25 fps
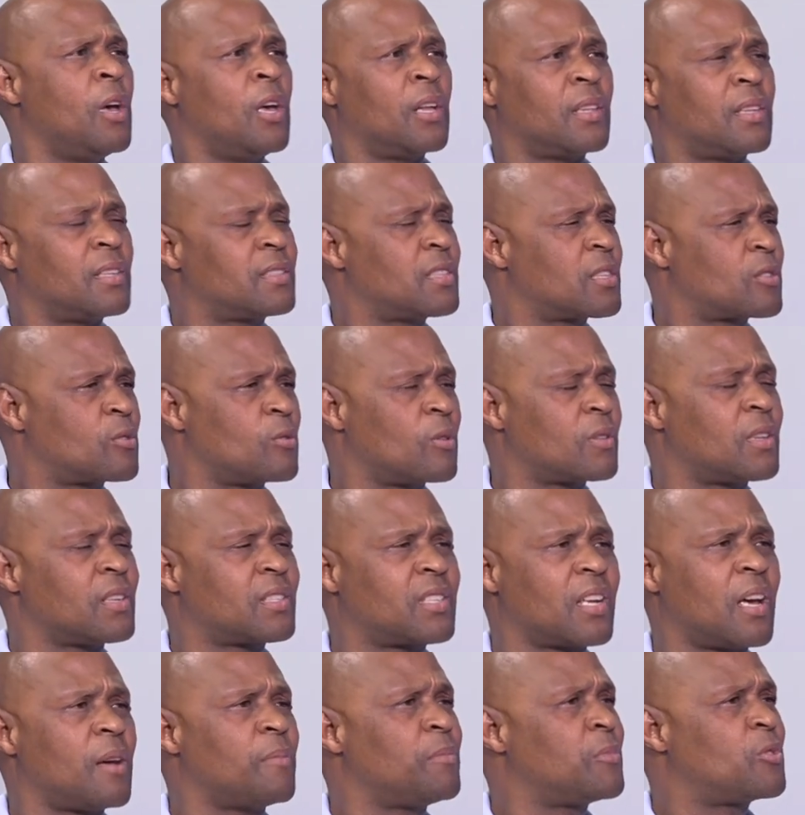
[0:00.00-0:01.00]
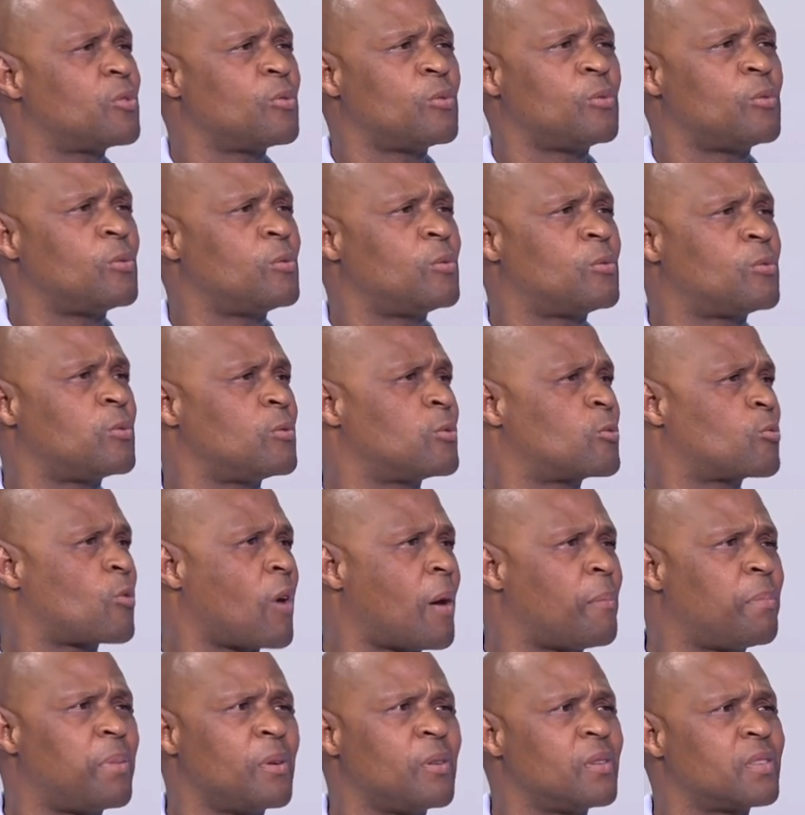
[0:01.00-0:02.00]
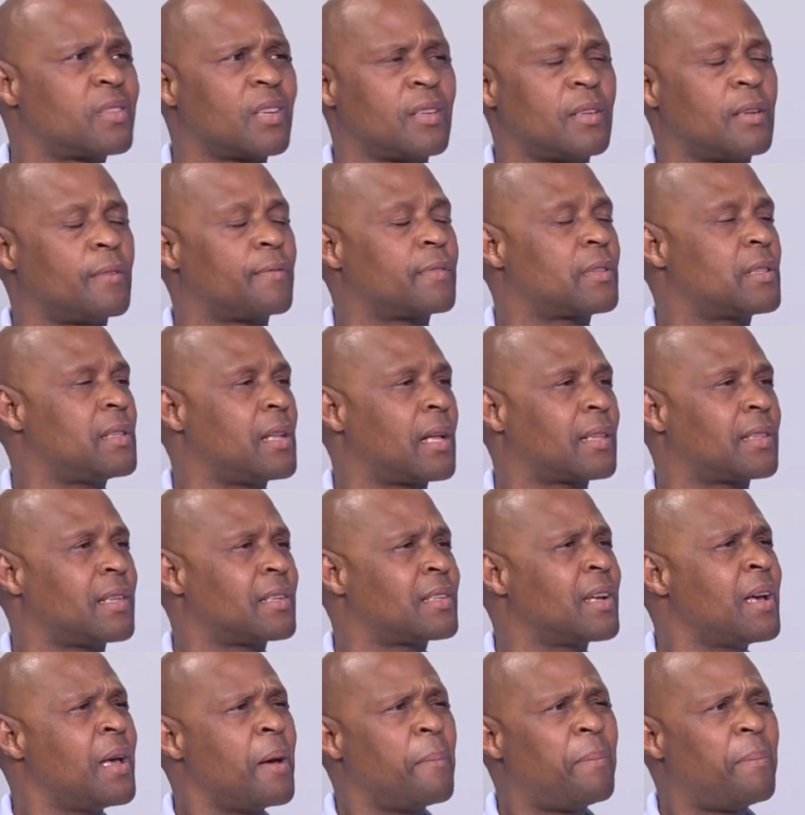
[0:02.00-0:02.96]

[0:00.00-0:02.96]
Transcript: This is not the time to squabble and everything like that.